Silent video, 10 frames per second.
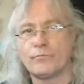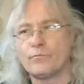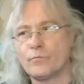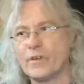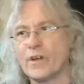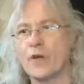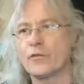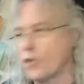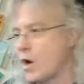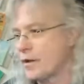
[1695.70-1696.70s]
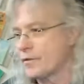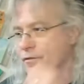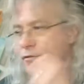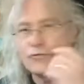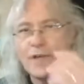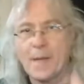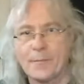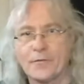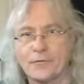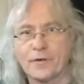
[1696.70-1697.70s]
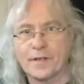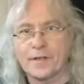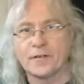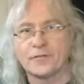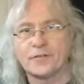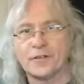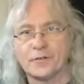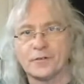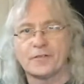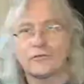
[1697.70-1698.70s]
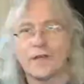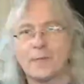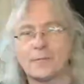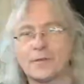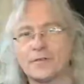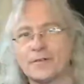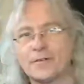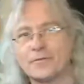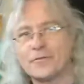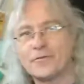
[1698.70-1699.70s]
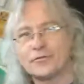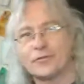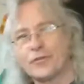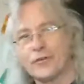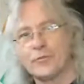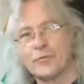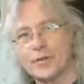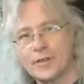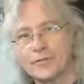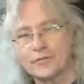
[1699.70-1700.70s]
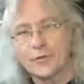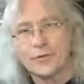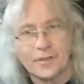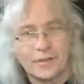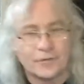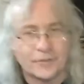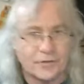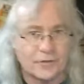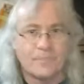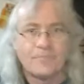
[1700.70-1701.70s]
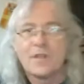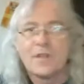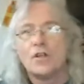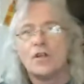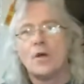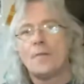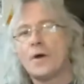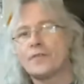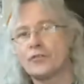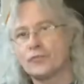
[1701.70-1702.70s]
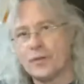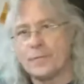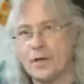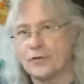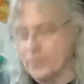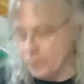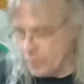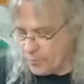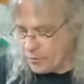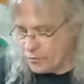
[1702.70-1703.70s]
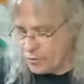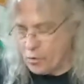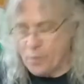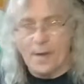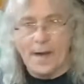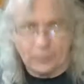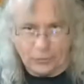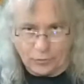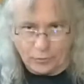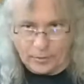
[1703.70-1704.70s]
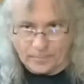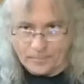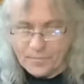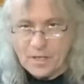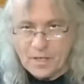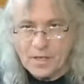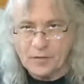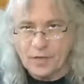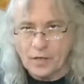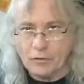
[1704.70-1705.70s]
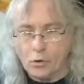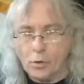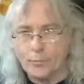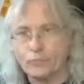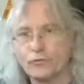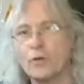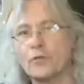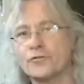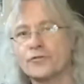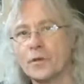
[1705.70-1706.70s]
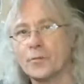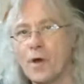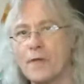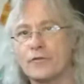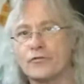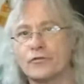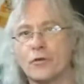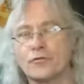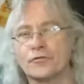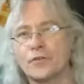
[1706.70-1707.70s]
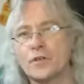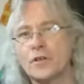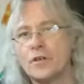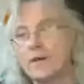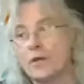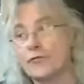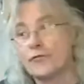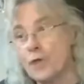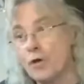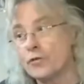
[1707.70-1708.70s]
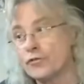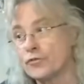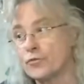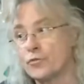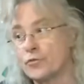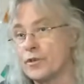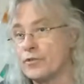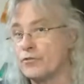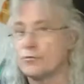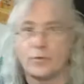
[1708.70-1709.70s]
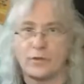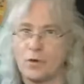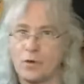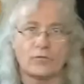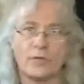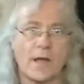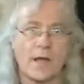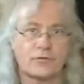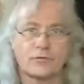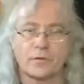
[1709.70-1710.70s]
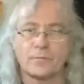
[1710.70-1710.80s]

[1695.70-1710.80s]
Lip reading: We call it shopping for gigs. Gig shopping. Securing more gigs for the in season. But there's something else that we've been going back to doing is our corporate shows and private shows. Now those we don't live stream.